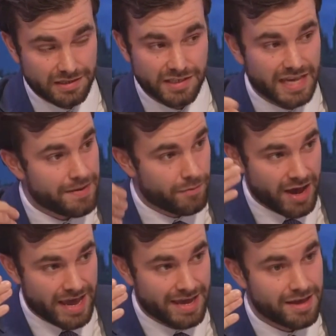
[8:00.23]
the same
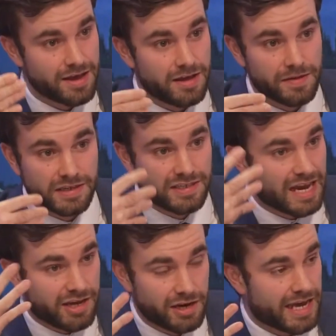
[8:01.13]
way that a
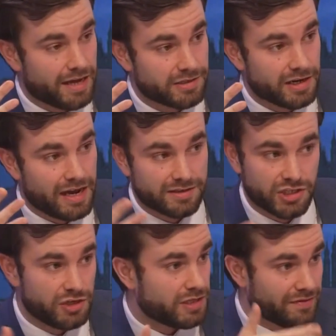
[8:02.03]
secular councillor has a
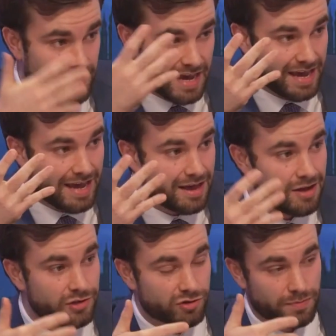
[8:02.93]
duty of care to